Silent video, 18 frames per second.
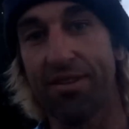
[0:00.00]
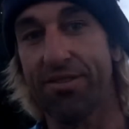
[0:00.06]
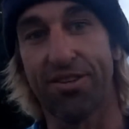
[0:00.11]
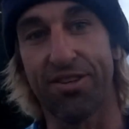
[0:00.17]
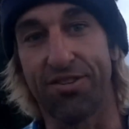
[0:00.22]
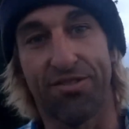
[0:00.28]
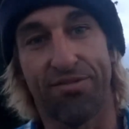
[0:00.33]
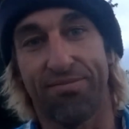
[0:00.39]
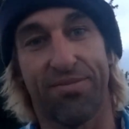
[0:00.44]

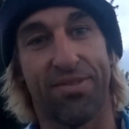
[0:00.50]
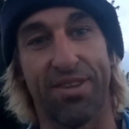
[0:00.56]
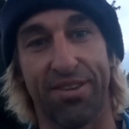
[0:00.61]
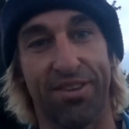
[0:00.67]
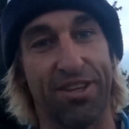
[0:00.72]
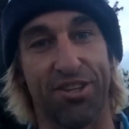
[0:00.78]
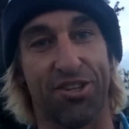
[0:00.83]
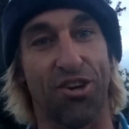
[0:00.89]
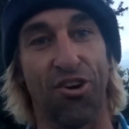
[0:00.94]
the
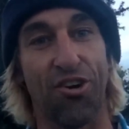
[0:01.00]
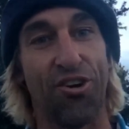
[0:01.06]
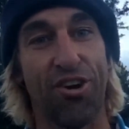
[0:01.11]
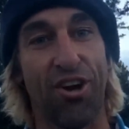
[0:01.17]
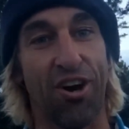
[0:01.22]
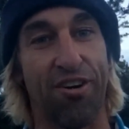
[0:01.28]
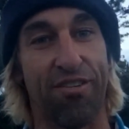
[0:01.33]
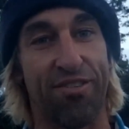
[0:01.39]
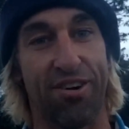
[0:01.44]
the
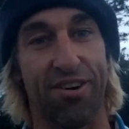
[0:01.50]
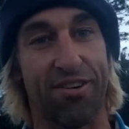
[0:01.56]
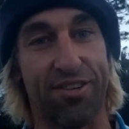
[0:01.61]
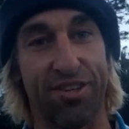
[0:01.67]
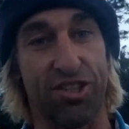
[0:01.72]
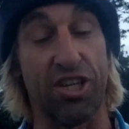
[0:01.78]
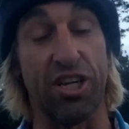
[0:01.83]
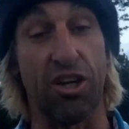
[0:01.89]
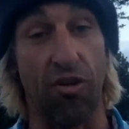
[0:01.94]
turnover
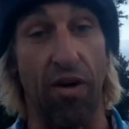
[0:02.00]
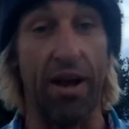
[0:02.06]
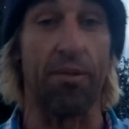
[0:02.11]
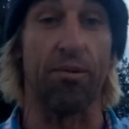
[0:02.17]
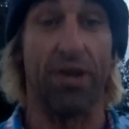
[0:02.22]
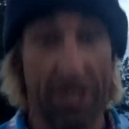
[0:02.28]
is incredible